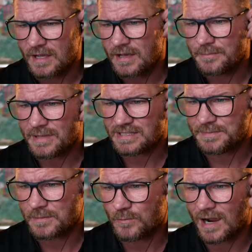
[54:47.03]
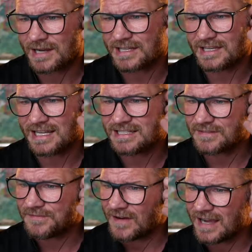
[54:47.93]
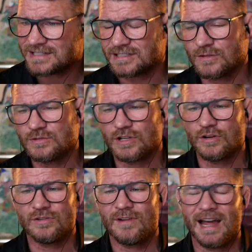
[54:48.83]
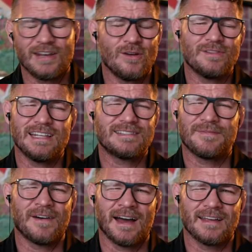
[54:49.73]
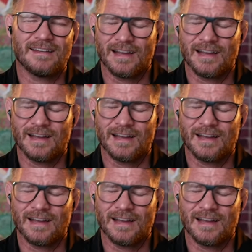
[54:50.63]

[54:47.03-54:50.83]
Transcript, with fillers: Bisping, why do you need to fight to lose the other round? I don't need to fight.